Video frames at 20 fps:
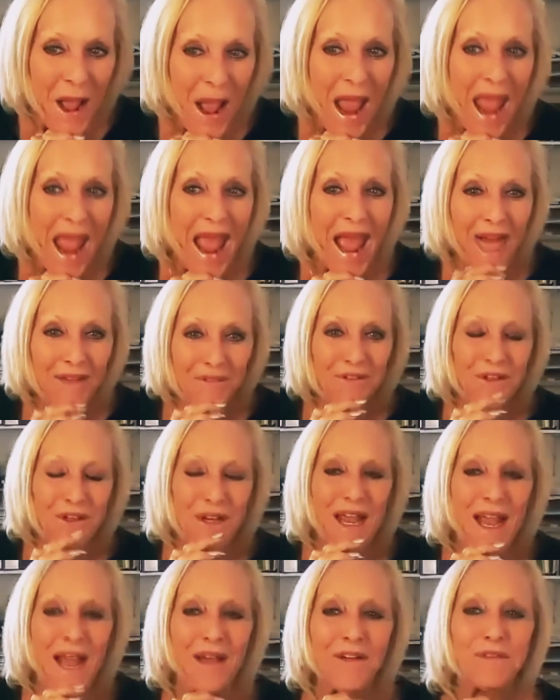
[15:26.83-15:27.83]
Good.
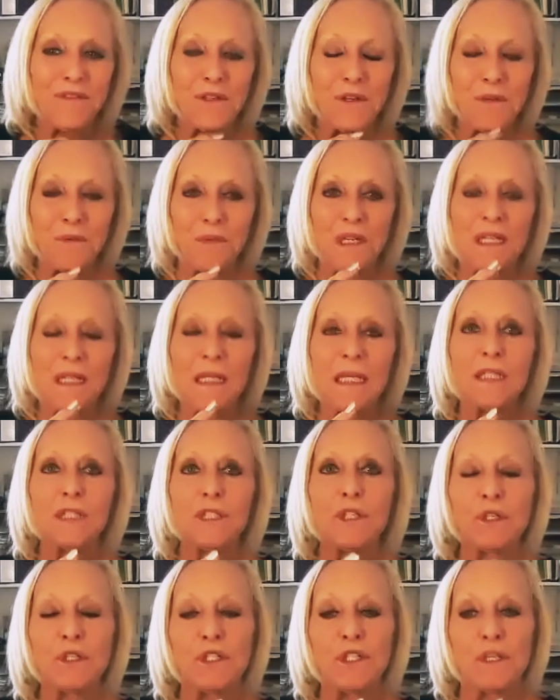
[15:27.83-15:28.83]
after after really
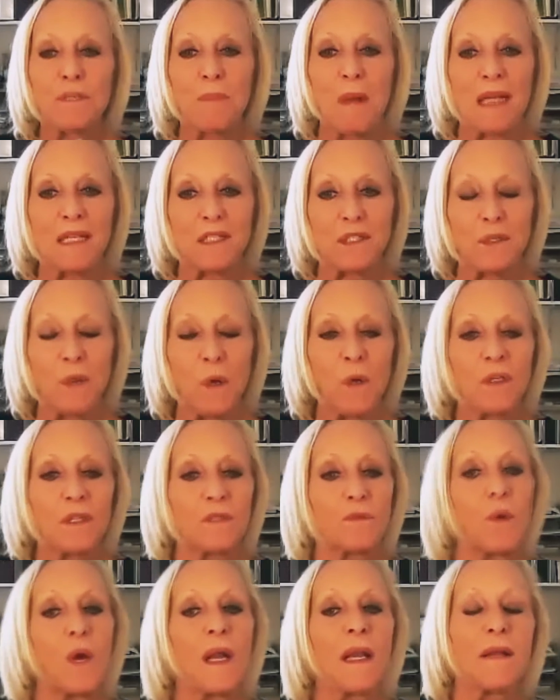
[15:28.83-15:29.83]
searching my soul
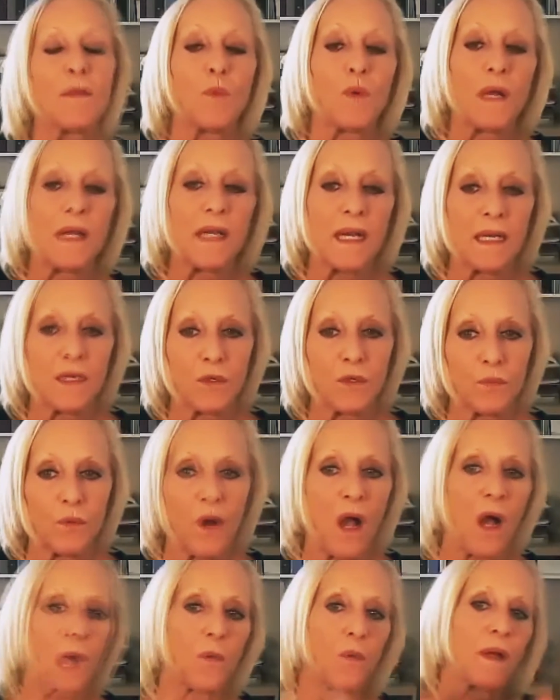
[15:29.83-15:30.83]
is what what did I do
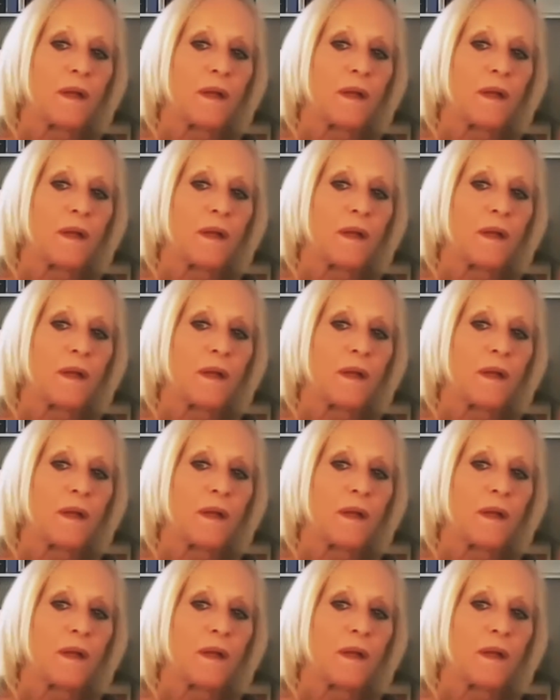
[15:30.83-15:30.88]
wrong?